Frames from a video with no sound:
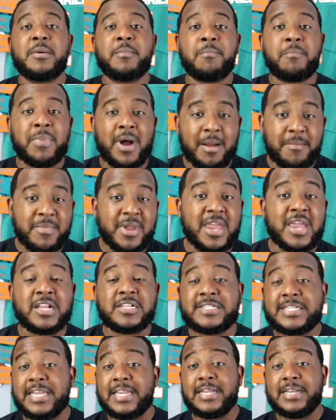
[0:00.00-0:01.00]
My man
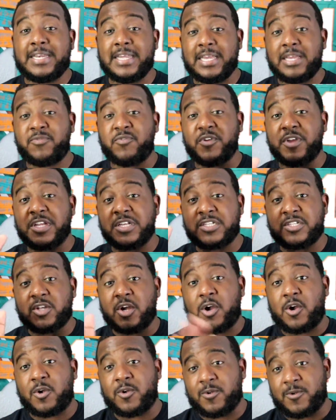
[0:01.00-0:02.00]
TD Fence
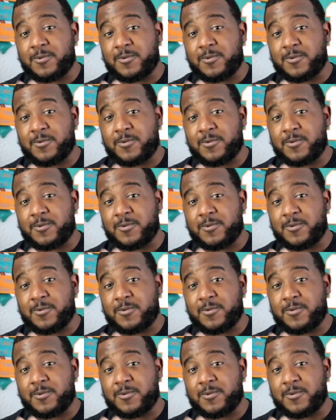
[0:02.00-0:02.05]
Talk.